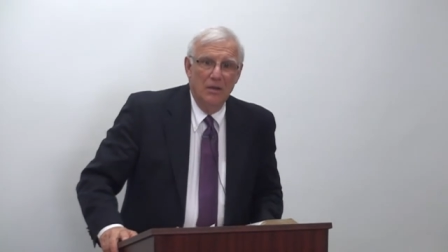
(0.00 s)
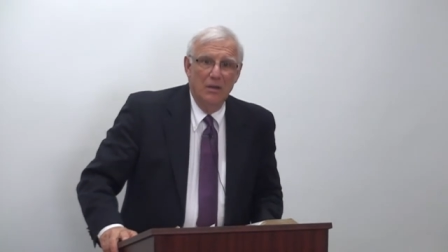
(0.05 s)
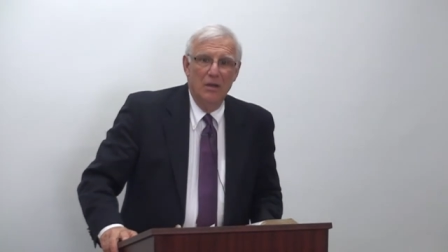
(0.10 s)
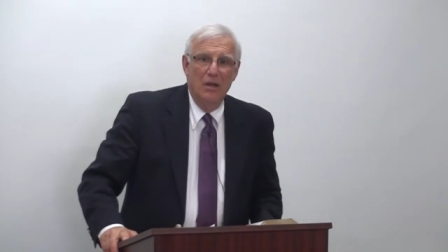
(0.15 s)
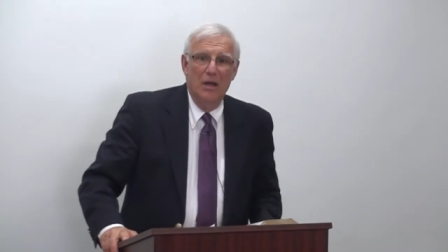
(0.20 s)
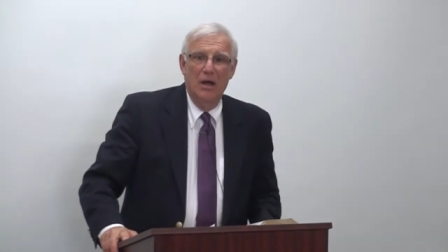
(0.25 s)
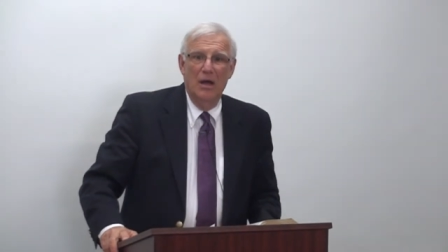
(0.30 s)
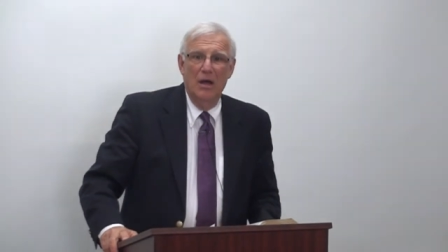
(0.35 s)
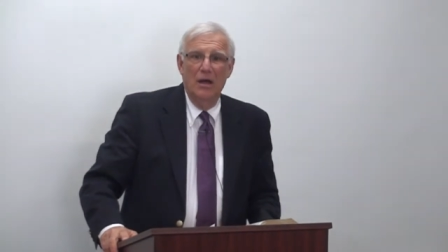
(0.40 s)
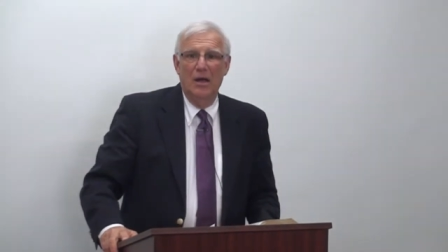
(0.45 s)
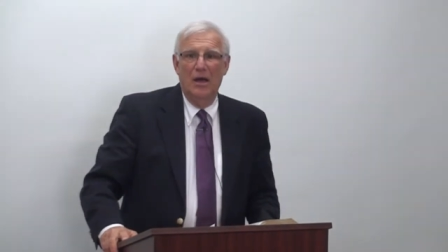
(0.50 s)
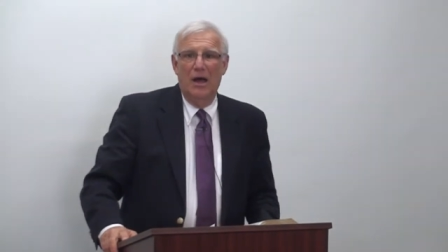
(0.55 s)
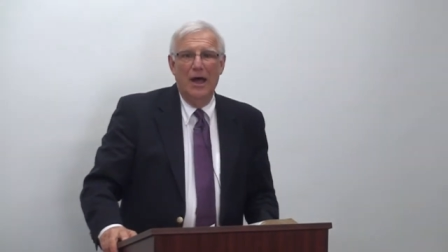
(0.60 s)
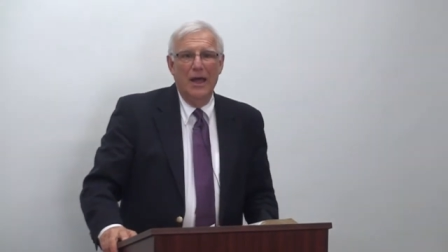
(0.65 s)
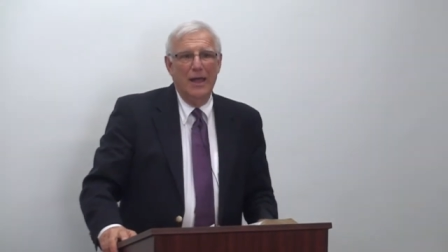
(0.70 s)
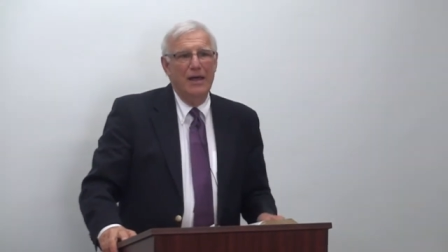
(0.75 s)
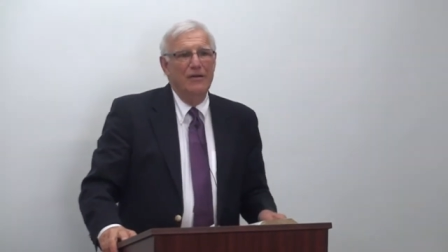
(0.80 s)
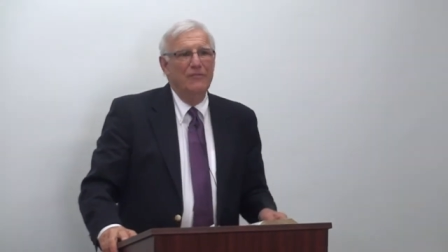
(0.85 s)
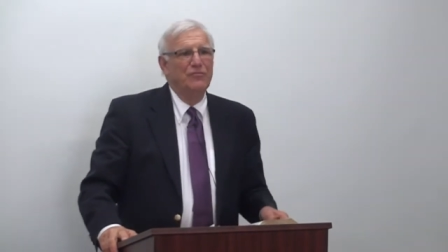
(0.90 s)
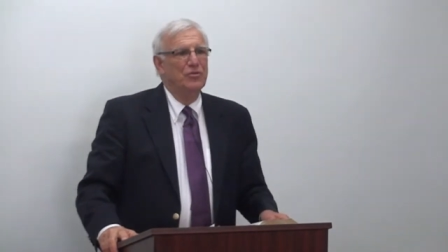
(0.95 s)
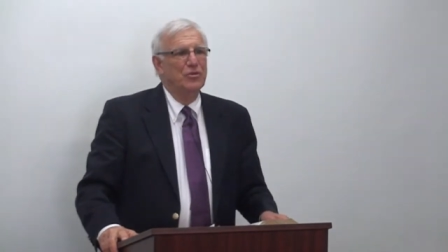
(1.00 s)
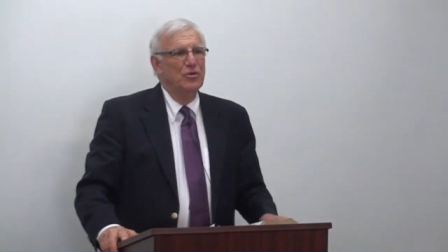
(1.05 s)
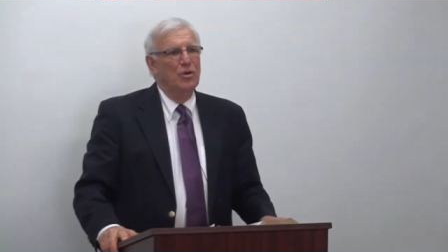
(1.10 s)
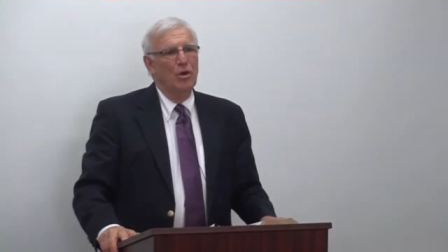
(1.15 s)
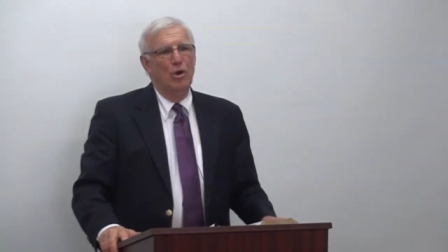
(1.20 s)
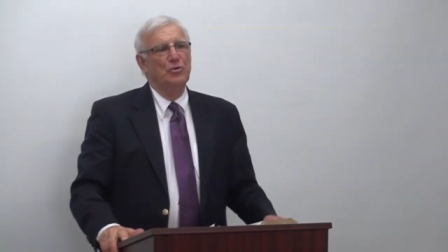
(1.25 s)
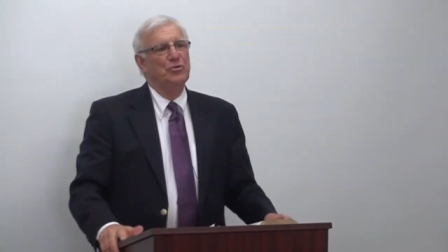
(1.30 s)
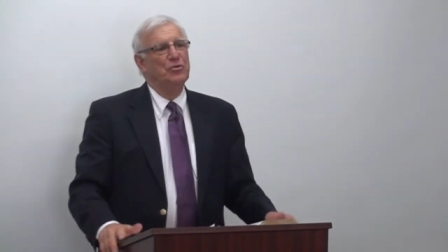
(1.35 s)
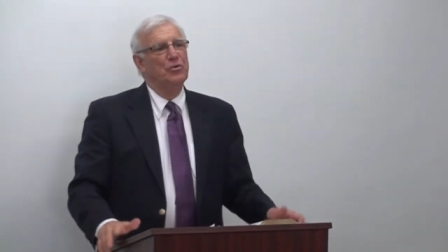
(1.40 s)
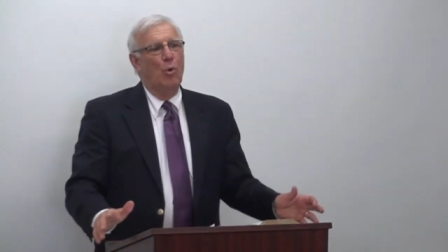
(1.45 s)
Uh, I have to
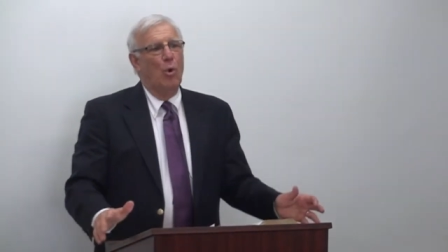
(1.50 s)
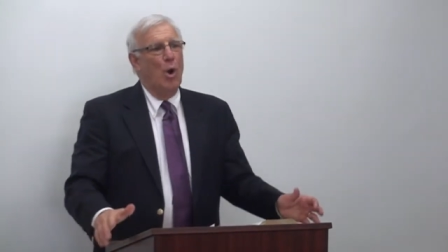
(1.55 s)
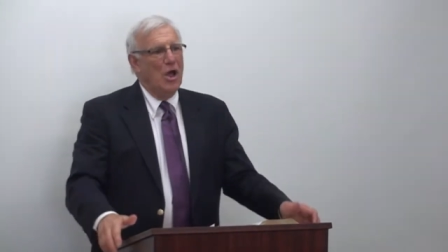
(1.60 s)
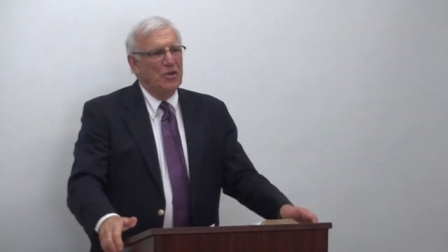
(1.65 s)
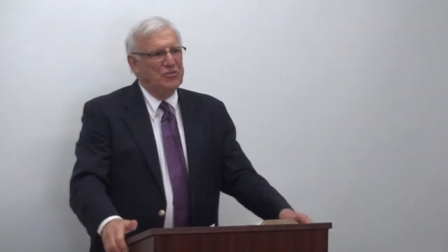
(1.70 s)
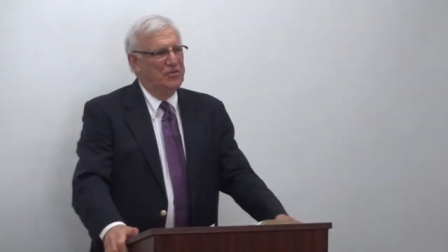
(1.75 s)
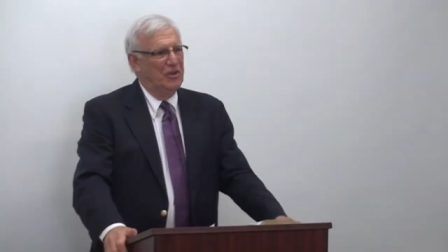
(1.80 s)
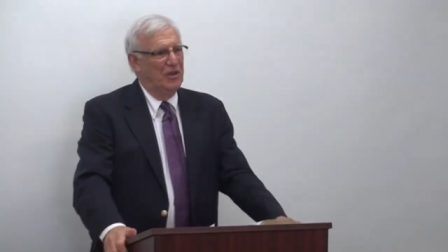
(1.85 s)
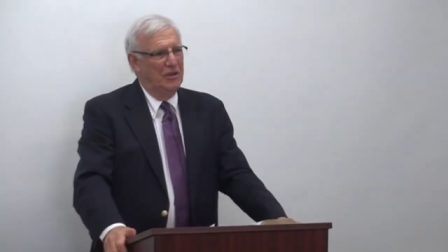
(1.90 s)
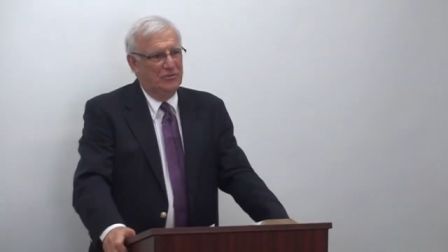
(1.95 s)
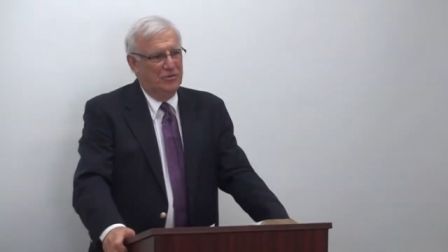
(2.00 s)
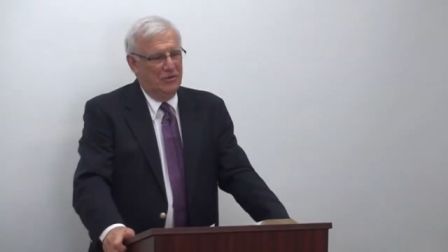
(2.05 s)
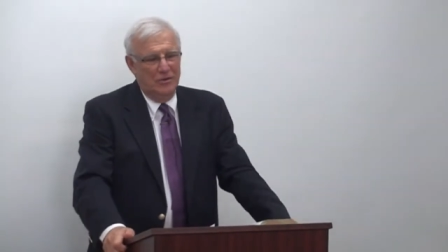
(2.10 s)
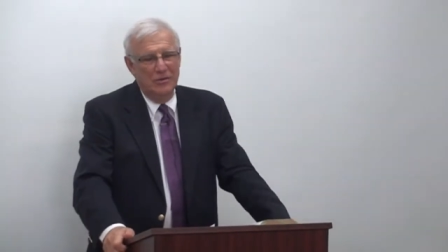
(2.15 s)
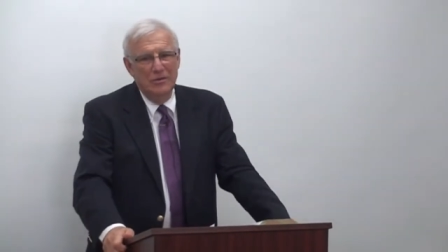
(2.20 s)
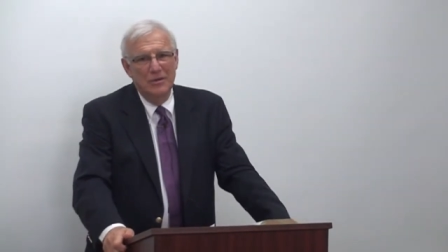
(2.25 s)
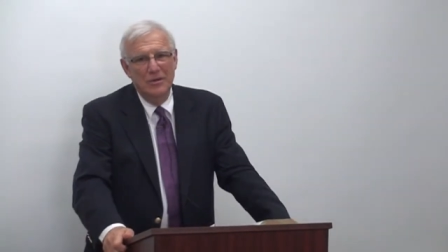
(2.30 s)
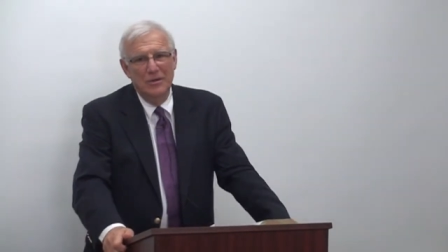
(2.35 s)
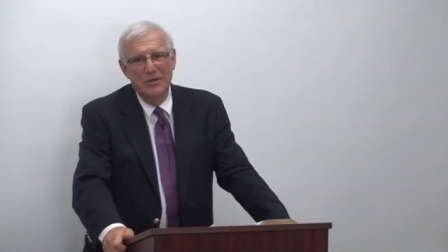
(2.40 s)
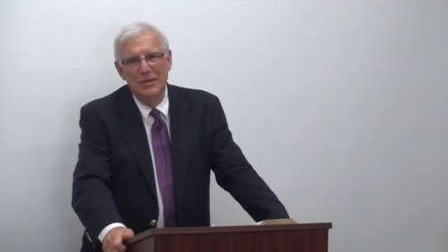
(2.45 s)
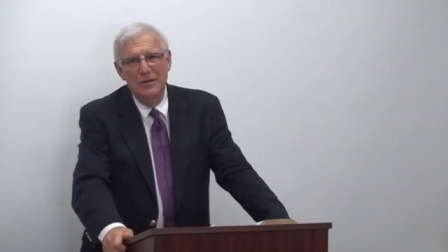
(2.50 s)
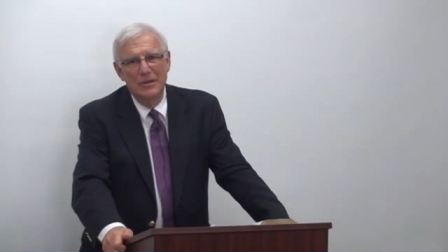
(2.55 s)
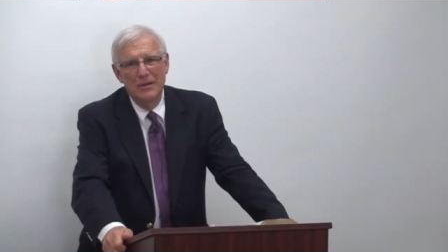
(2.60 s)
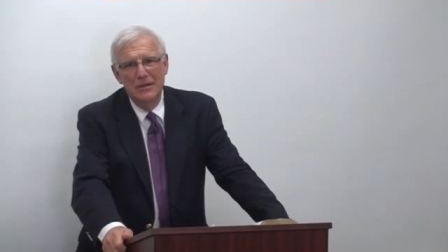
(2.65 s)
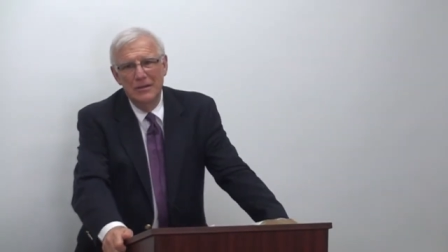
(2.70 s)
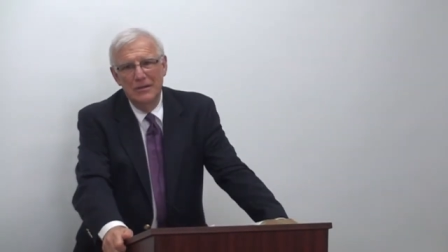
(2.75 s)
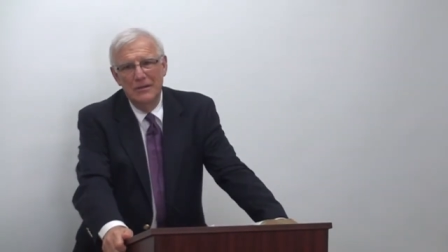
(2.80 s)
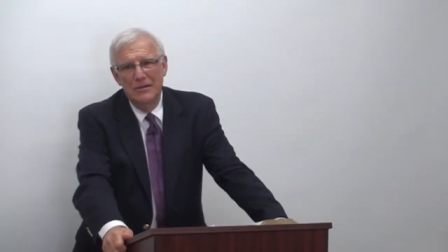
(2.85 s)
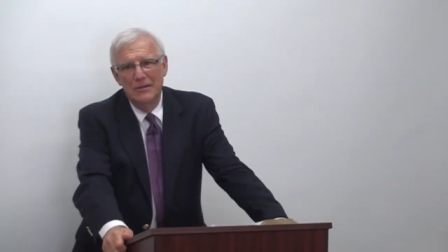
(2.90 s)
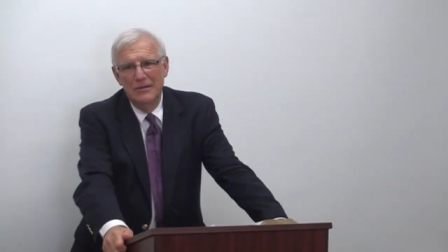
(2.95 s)
go to Washington.
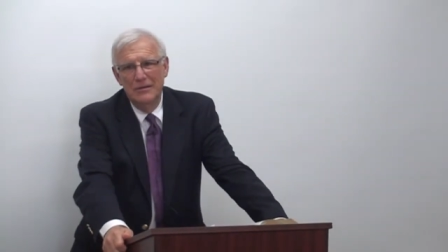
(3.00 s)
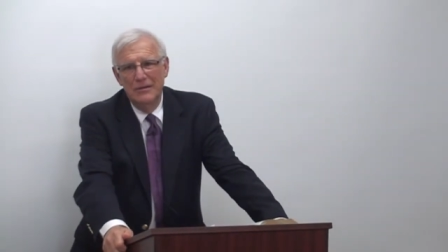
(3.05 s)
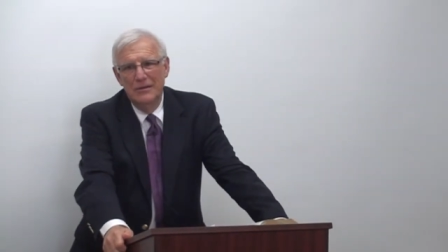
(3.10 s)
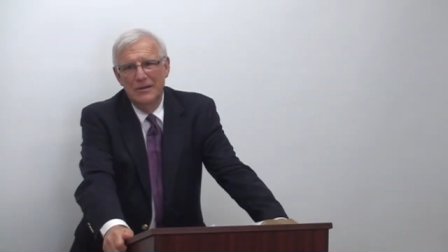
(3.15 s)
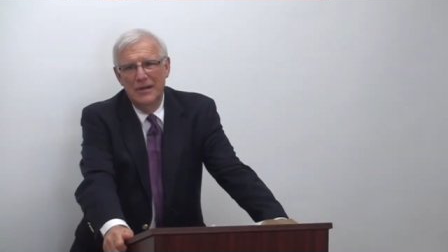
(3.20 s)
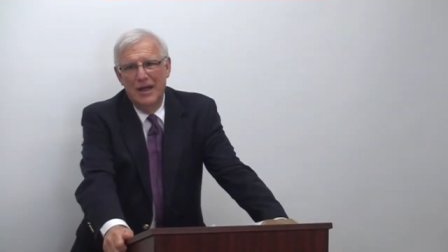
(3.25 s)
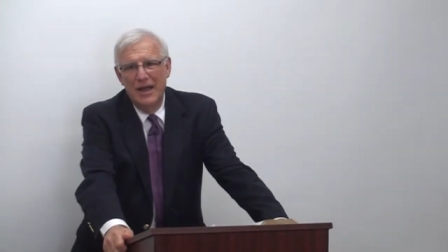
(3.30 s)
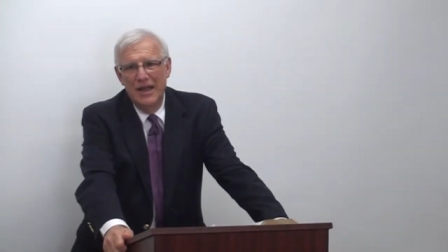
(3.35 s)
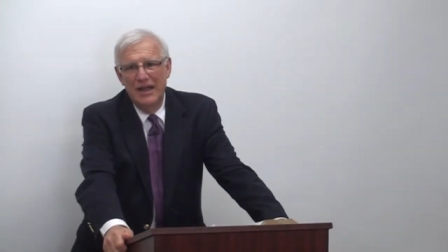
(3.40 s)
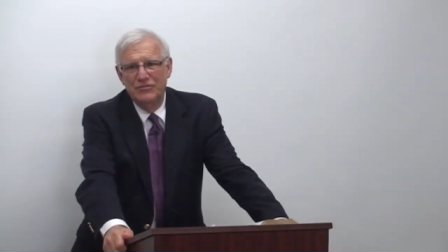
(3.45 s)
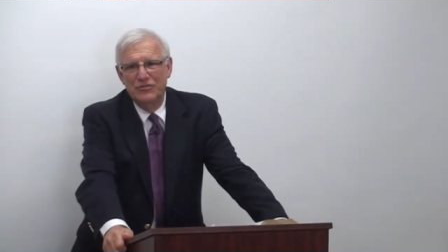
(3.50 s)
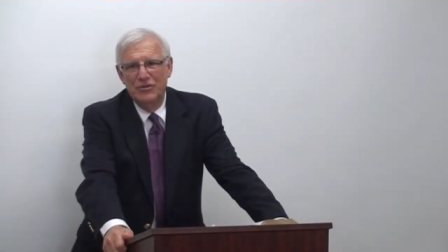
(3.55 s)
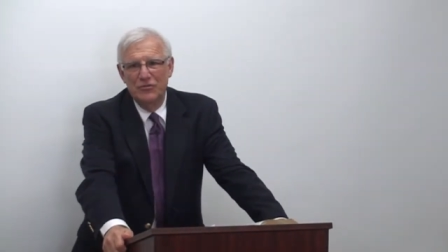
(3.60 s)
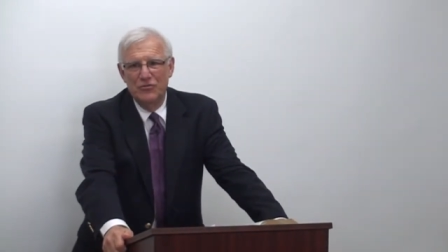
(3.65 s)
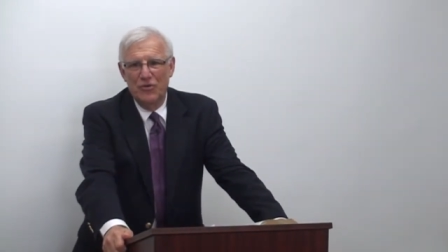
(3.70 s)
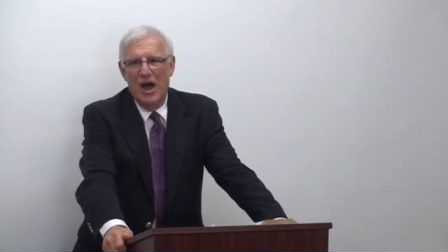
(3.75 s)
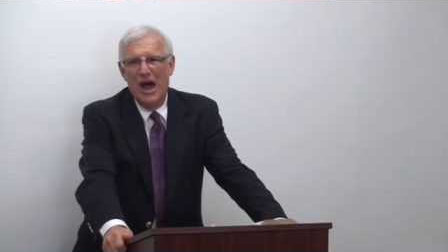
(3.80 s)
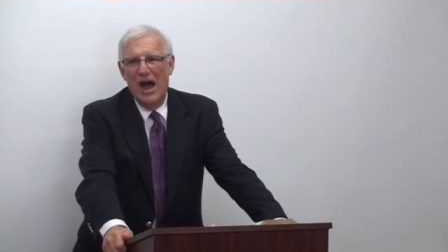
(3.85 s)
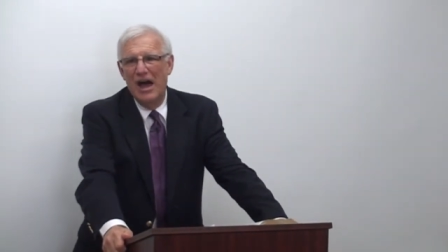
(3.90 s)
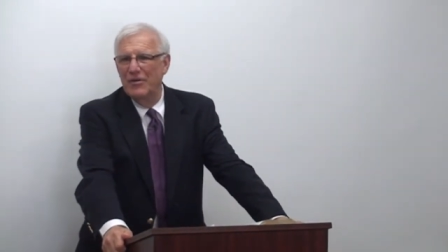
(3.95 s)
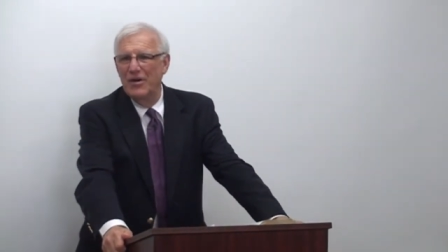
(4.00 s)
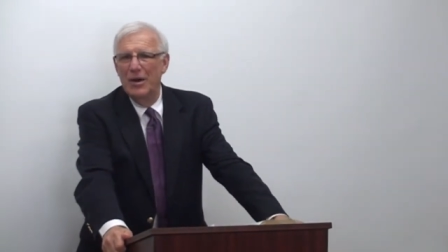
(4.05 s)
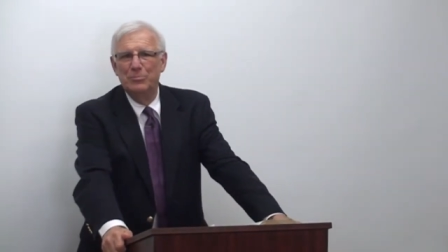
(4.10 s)
I have to drive